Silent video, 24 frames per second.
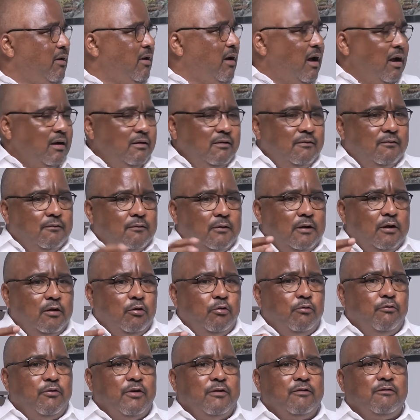and these three
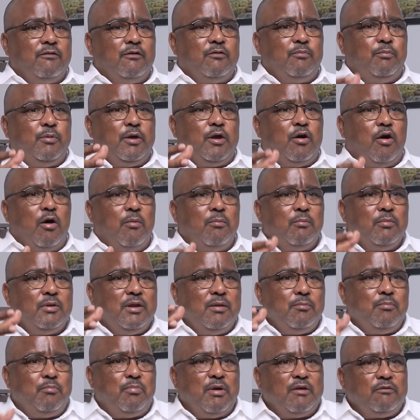universities become
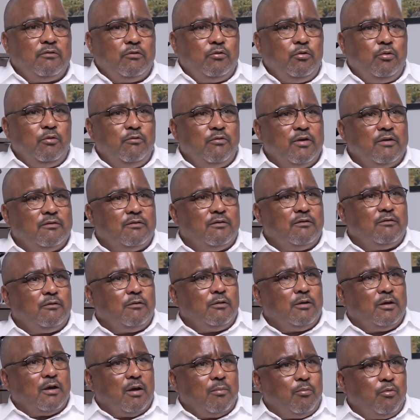the best universities
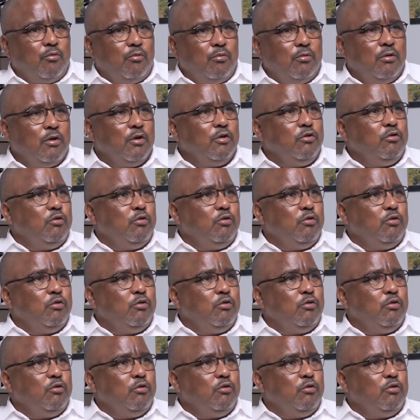in Cameroon,